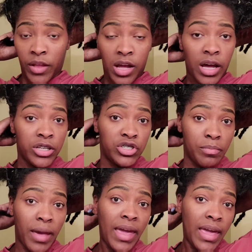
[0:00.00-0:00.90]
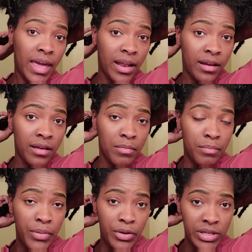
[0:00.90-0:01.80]
a Jamaican
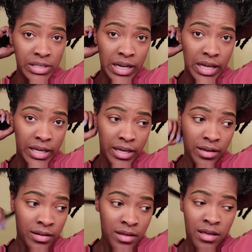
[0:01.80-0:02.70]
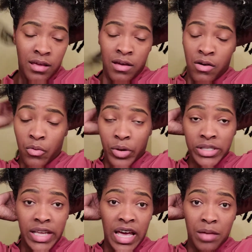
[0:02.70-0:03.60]
beauty salon one
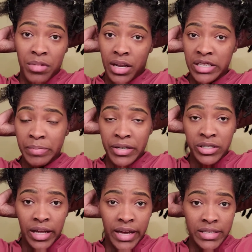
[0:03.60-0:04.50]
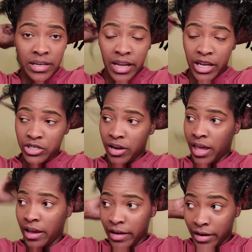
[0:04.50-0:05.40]
time, and they specialize in natural
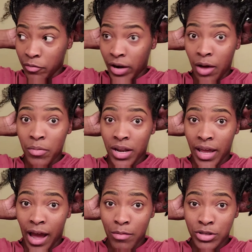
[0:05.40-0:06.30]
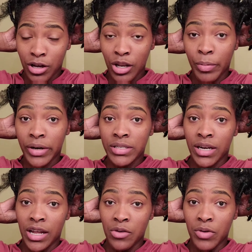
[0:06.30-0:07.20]
hair, and when I went in, I was the only person
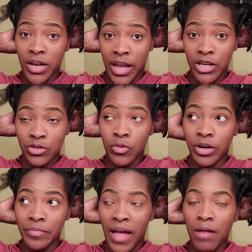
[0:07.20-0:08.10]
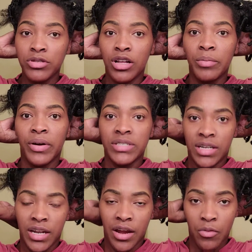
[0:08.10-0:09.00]
in there with I was the only person
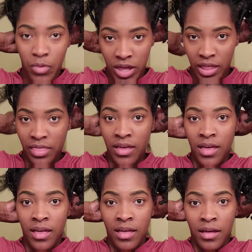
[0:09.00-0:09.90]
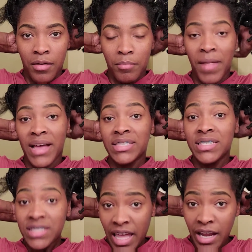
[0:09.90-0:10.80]
in there with my
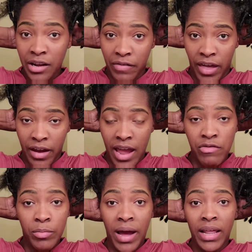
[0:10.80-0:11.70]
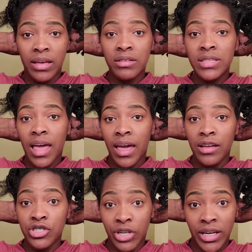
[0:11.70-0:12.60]
state of hair. Everybody else
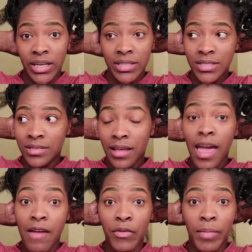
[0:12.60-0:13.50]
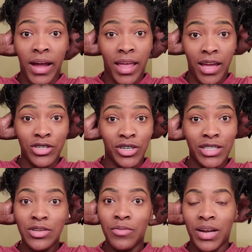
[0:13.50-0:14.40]
had dreads. Everybody had
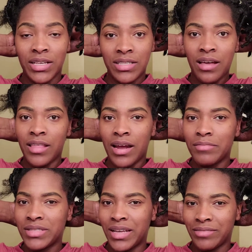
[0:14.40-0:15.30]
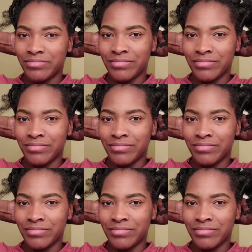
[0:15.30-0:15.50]
dreads. So when I saw that, I was like,